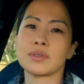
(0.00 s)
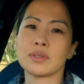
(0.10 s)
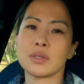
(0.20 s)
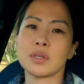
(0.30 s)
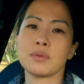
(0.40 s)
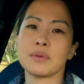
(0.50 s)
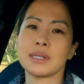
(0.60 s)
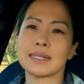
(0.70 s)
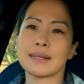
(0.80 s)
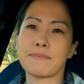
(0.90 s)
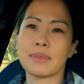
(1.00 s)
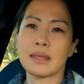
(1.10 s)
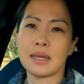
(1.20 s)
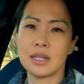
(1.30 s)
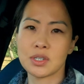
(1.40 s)
secured
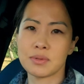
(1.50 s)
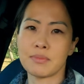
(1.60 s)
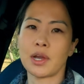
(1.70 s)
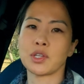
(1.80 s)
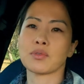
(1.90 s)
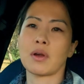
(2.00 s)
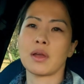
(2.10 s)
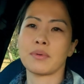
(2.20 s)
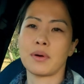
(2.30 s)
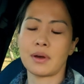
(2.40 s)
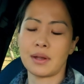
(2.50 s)
into my tripod.